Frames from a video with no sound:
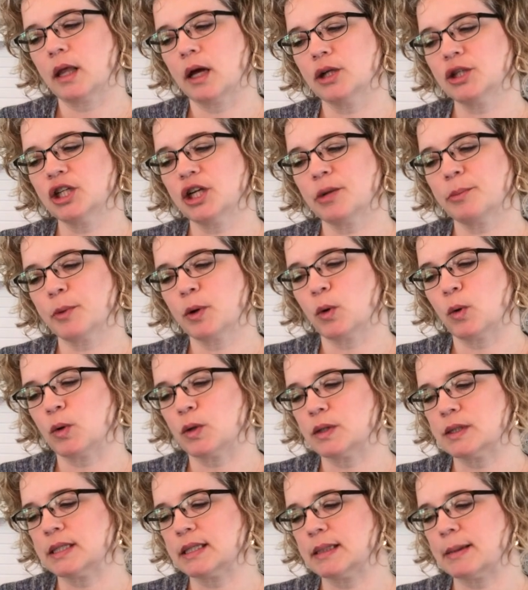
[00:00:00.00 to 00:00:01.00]
long-term
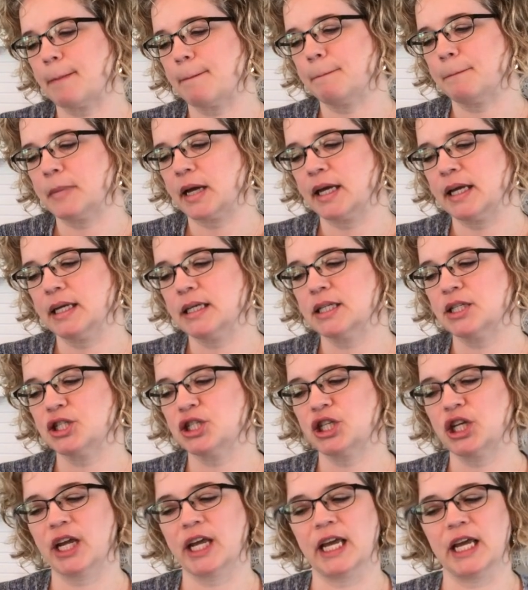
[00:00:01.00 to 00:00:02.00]
goals might
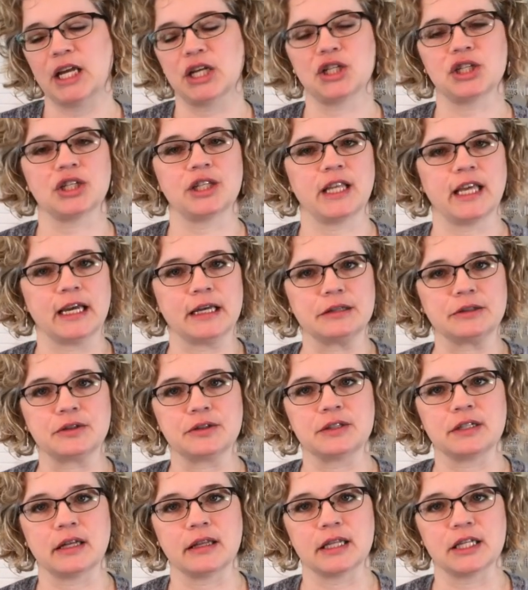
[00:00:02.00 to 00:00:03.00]
change? The
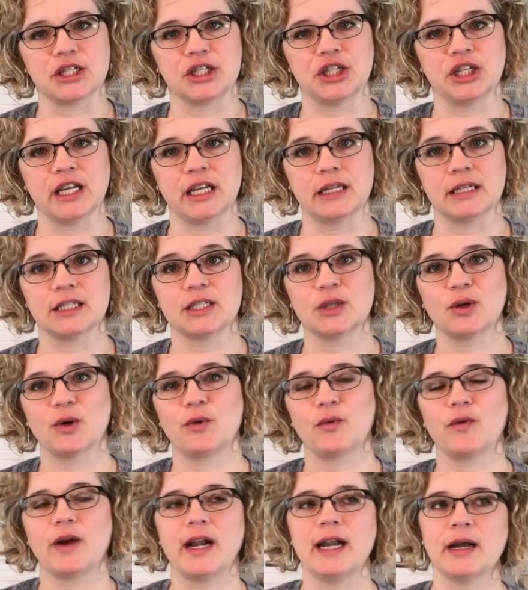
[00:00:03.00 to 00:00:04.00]
answers on the sheet.
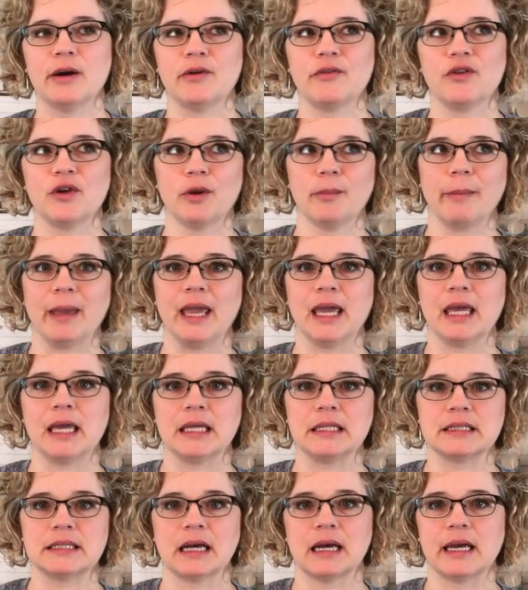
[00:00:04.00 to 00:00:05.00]
So right now, if you're
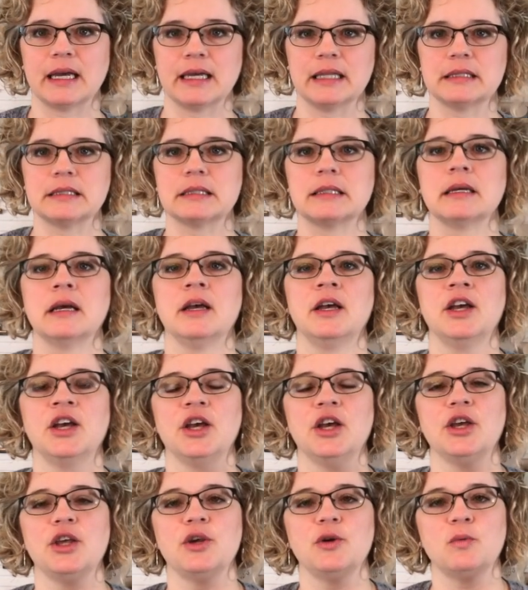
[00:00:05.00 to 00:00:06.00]
making signs,
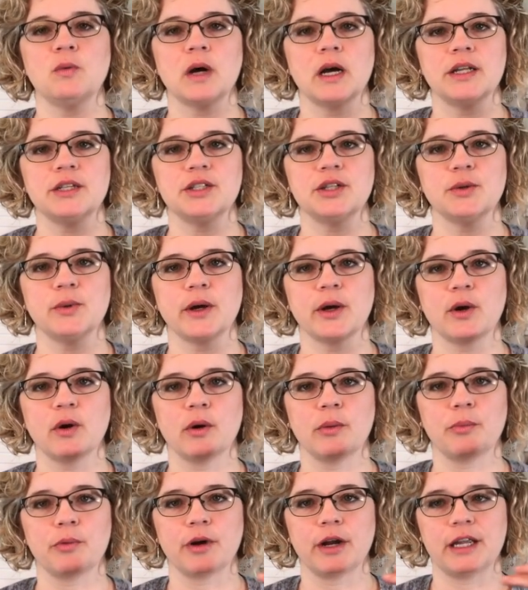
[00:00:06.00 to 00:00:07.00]
you want to
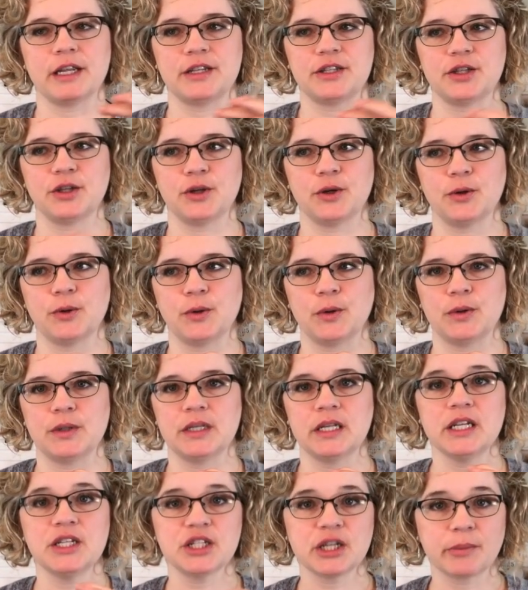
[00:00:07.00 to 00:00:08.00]
incorporate to
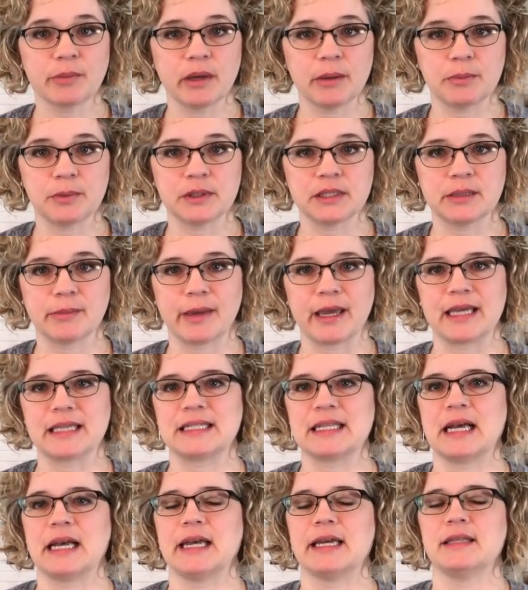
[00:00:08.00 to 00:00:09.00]
teaching people to make
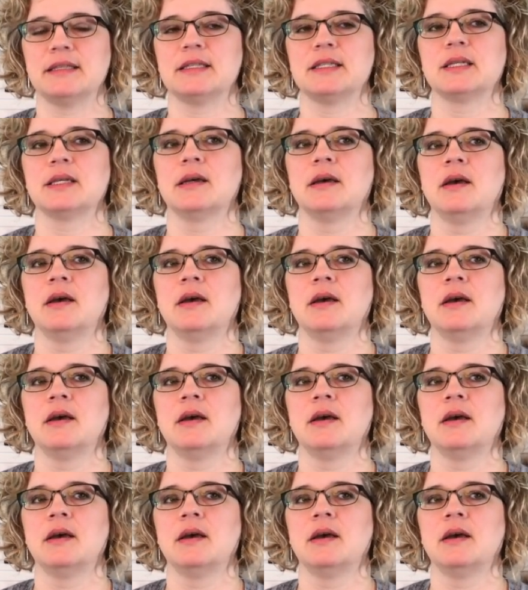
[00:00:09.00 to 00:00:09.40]
signs,